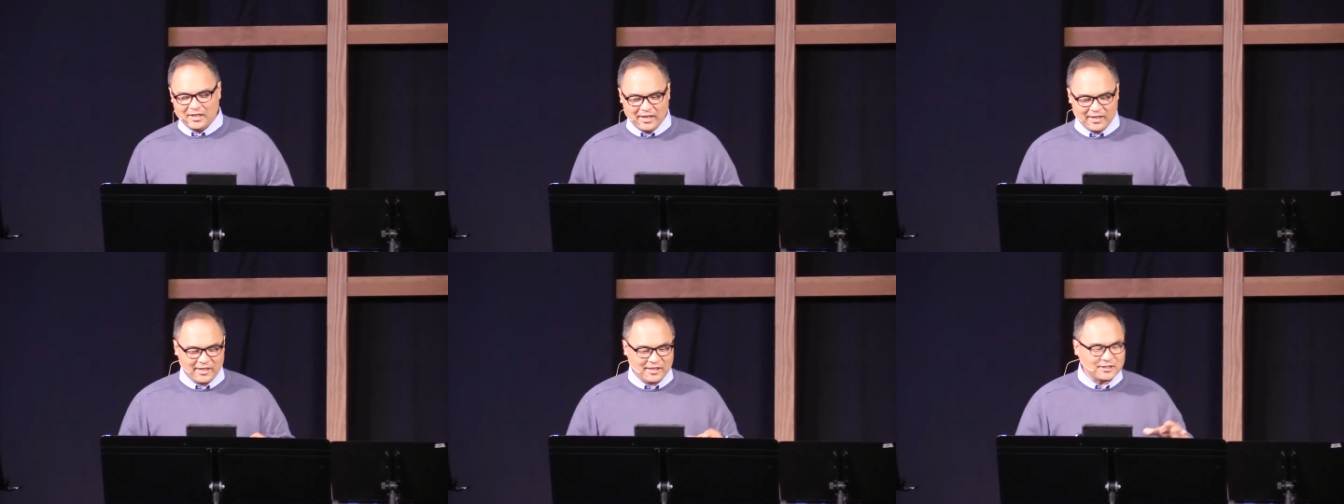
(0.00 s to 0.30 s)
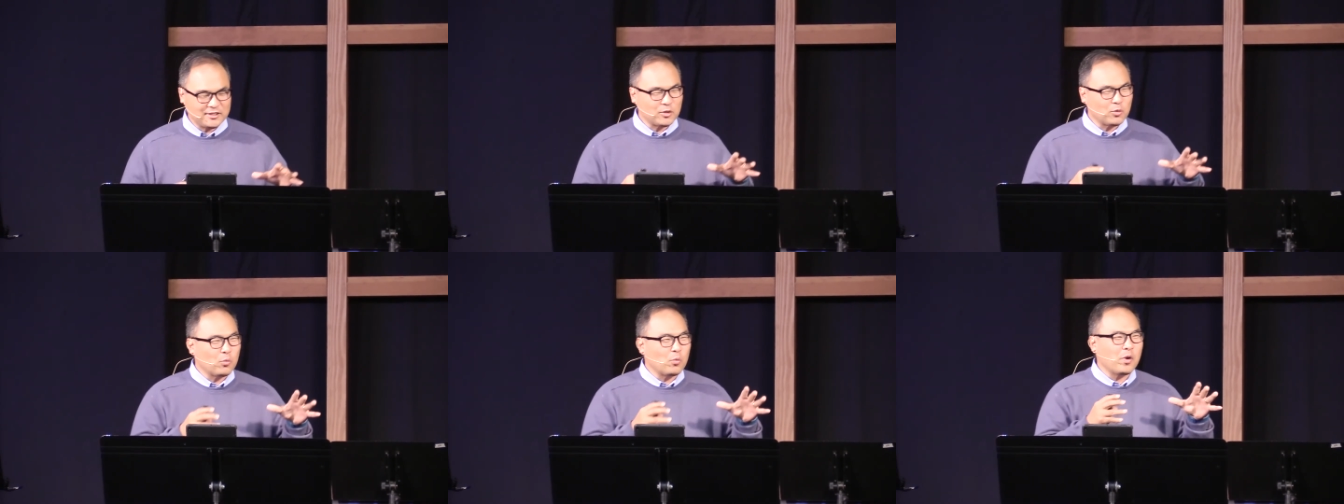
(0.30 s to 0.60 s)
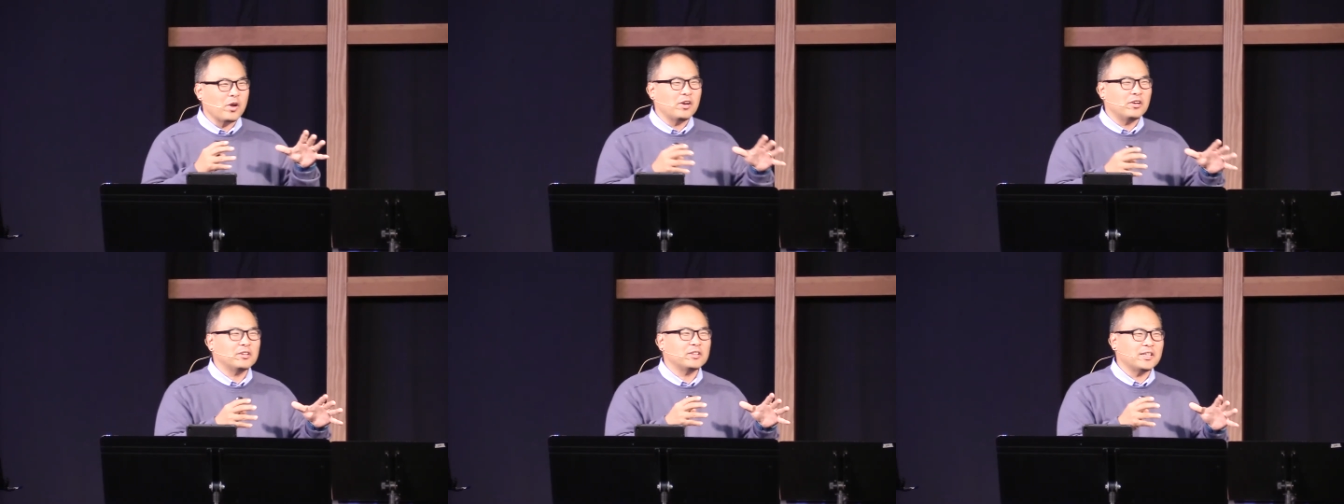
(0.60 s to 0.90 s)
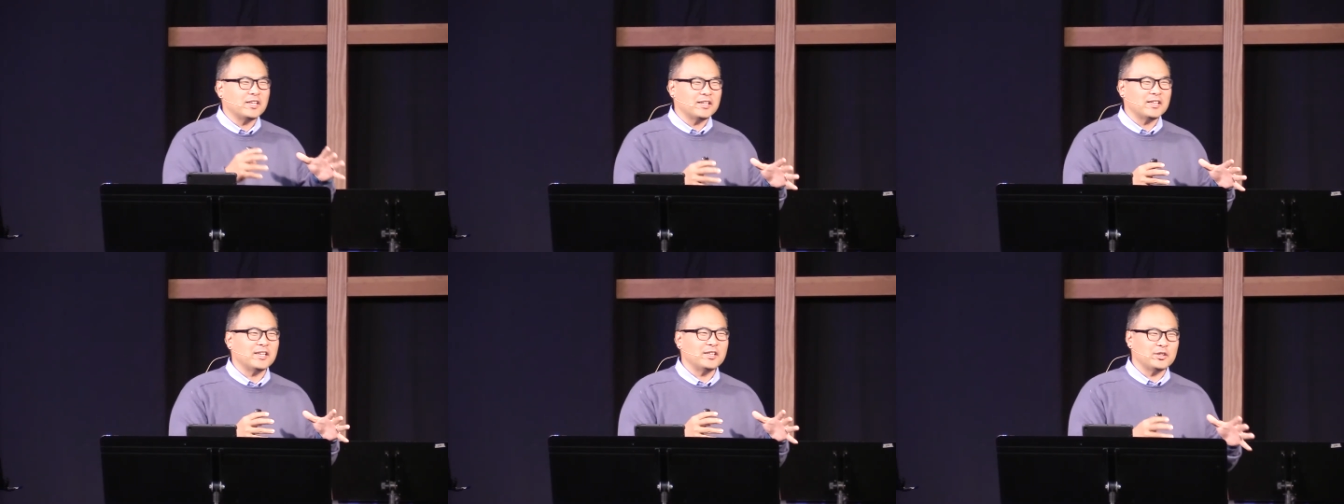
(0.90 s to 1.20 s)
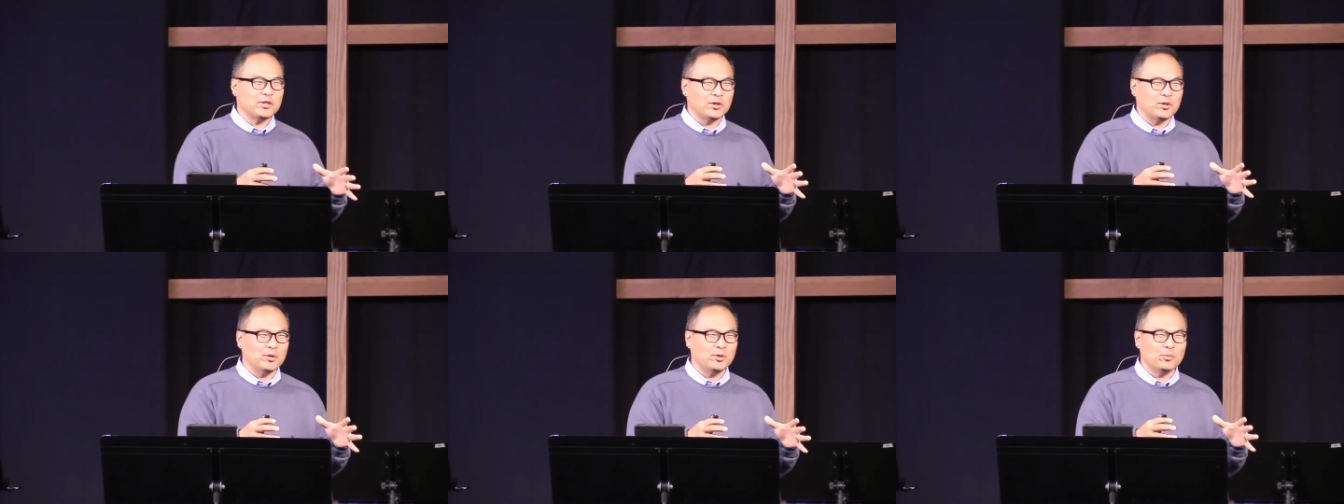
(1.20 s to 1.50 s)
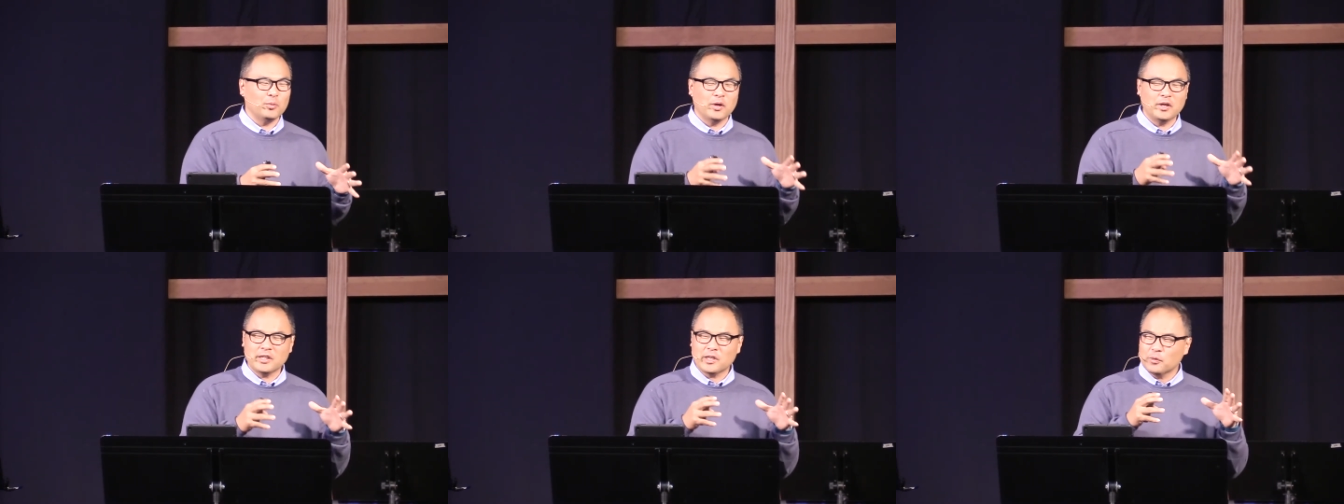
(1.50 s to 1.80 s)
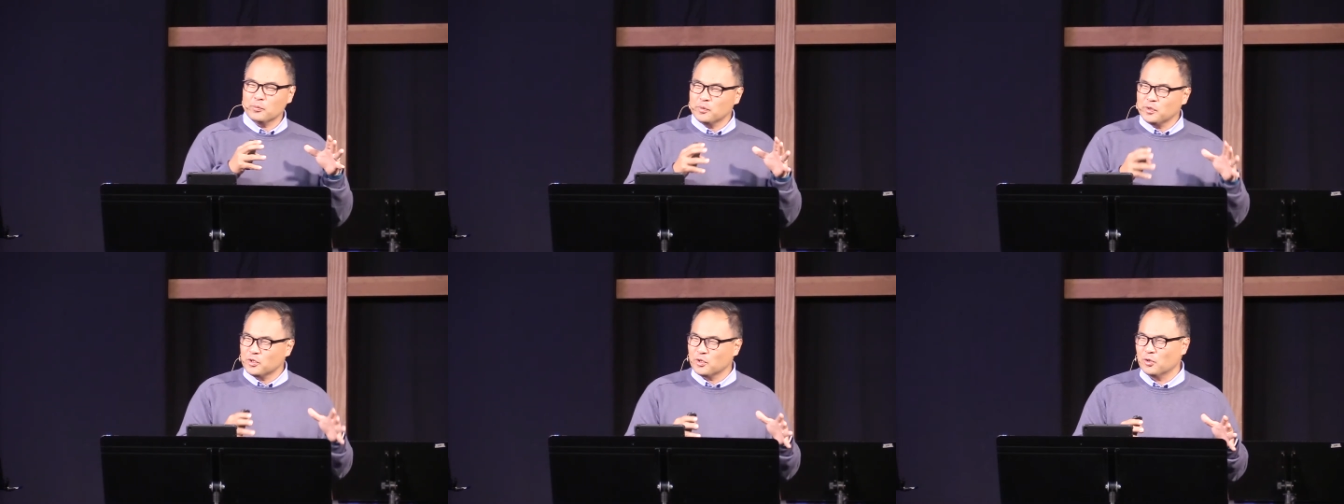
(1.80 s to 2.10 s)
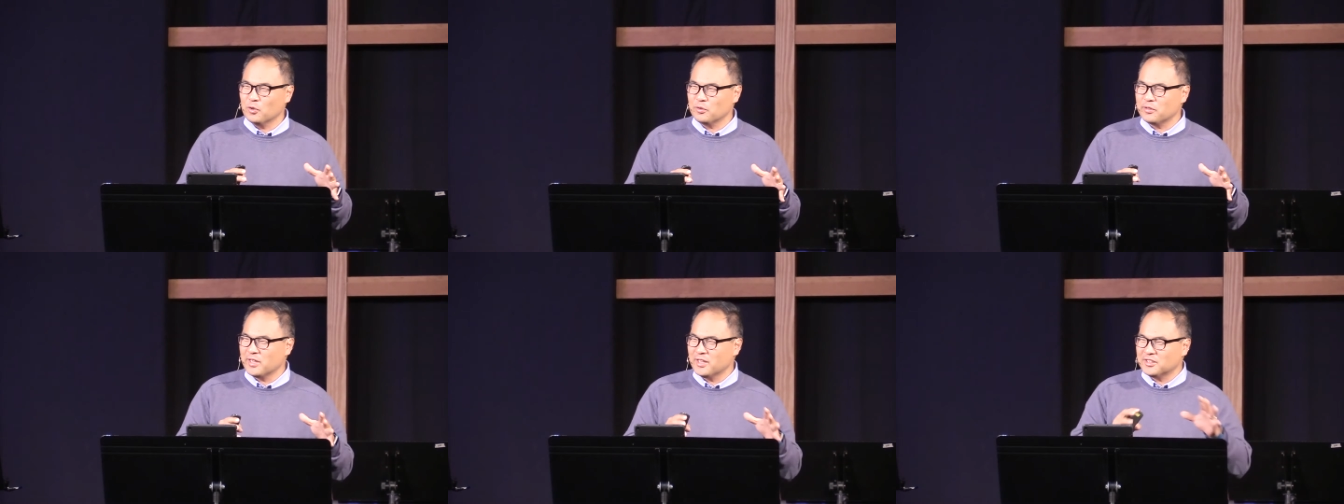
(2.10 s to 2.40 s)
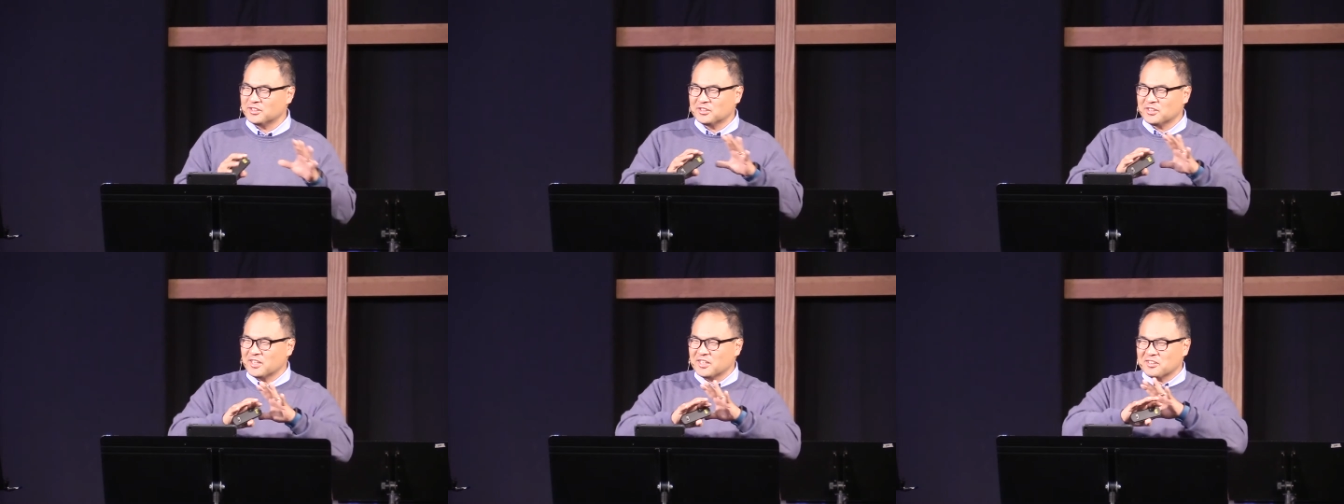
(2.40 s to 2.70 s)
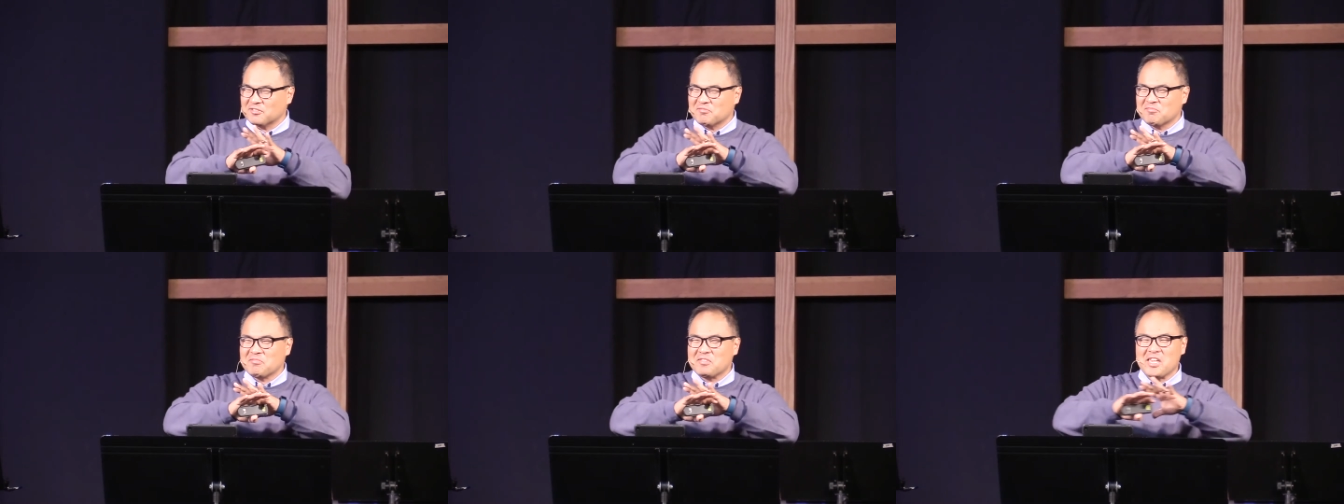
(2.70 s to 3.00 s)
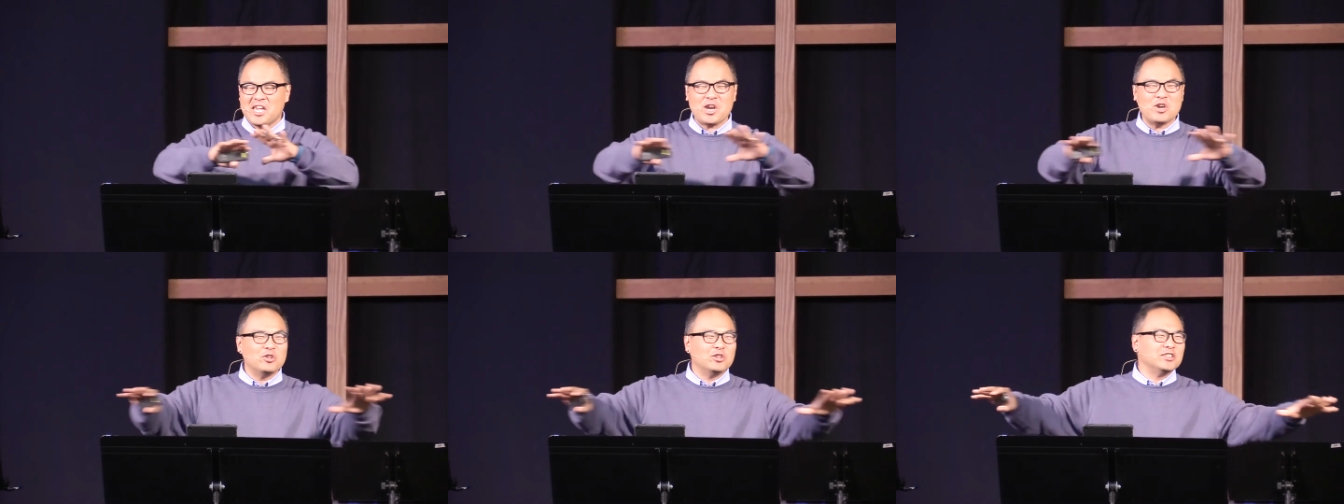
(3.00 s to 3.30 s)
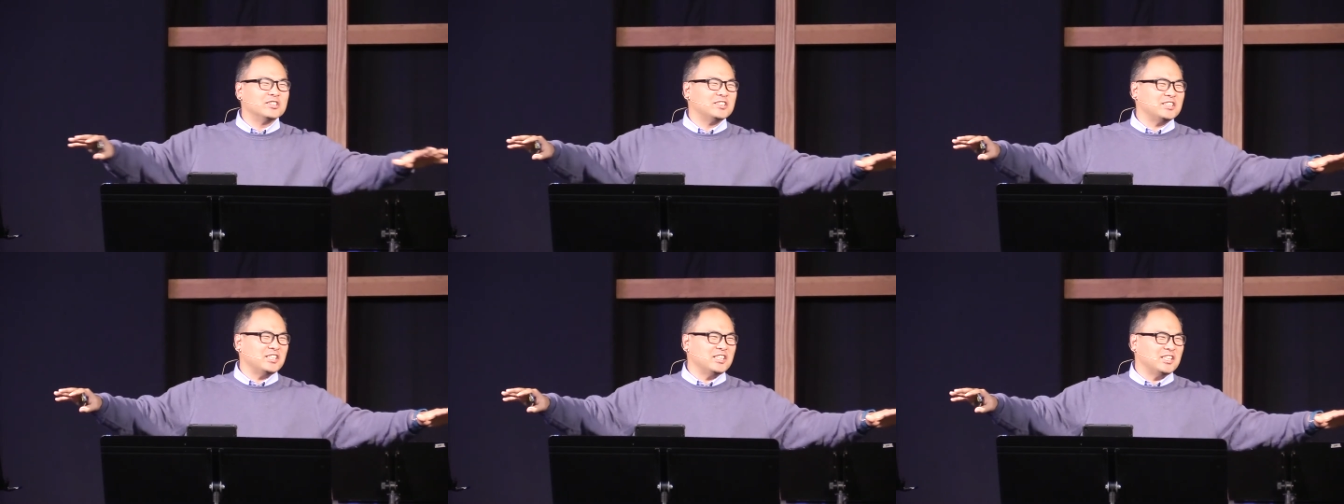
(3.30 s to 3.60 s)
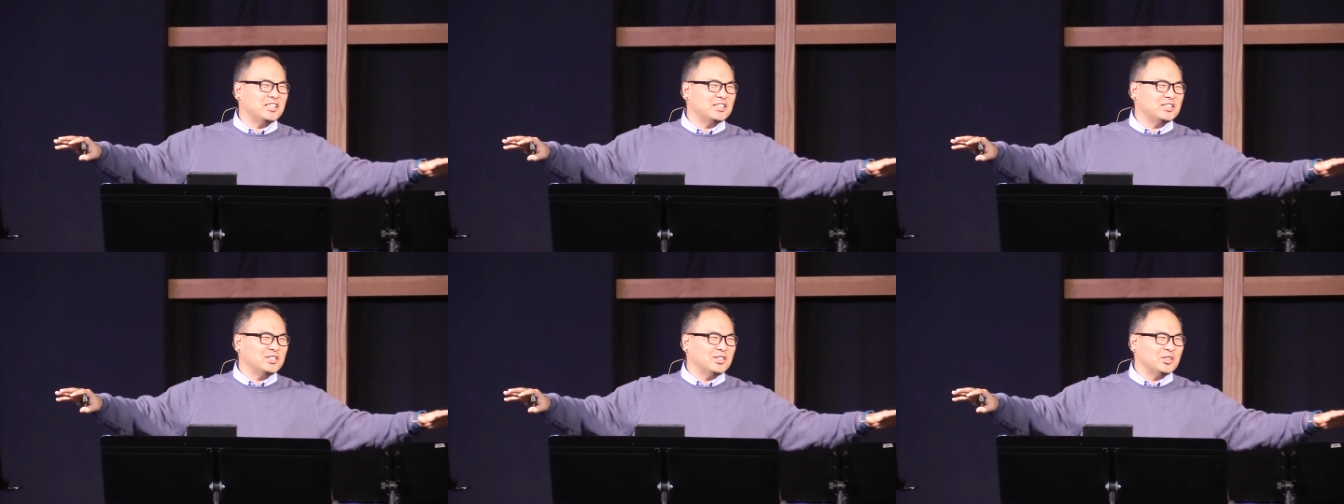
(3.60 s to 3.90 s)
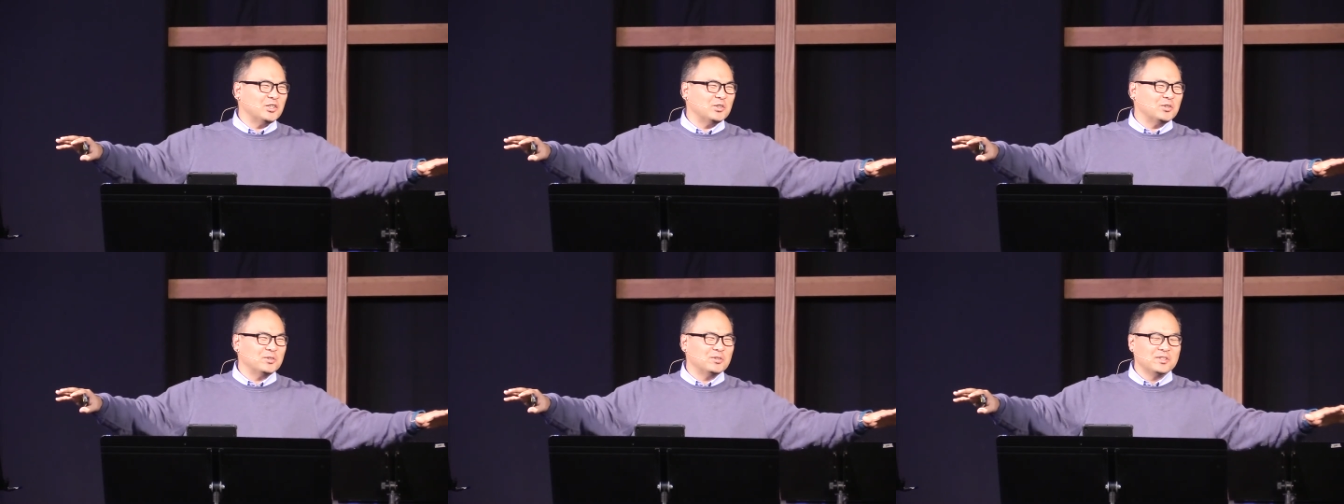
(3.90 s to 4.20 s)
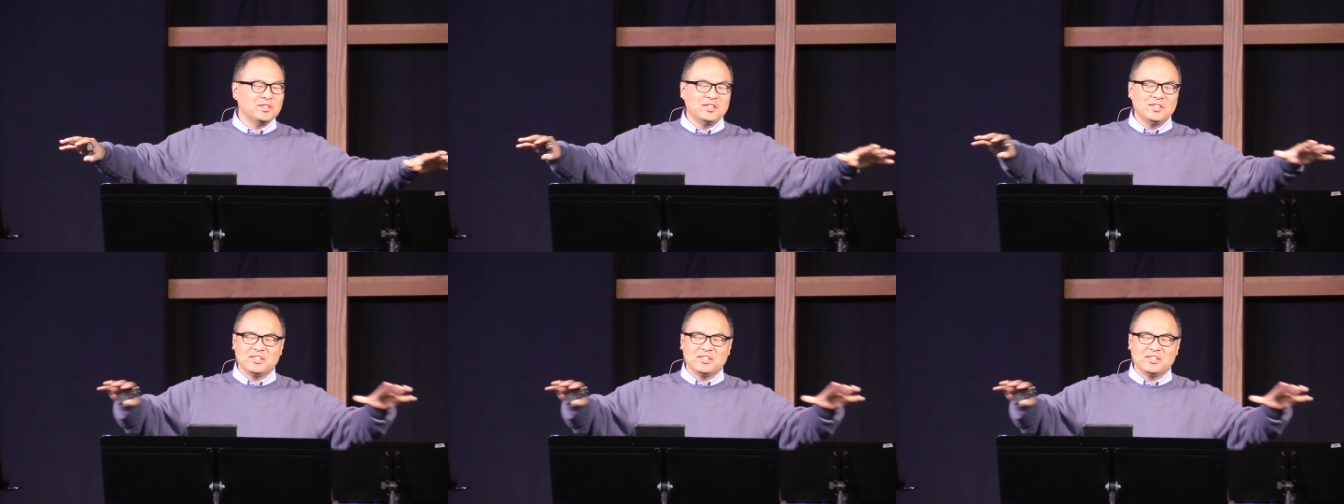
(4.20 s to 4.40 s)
and I said, "Where can I go? Where can we go that's like guaranteed, you know?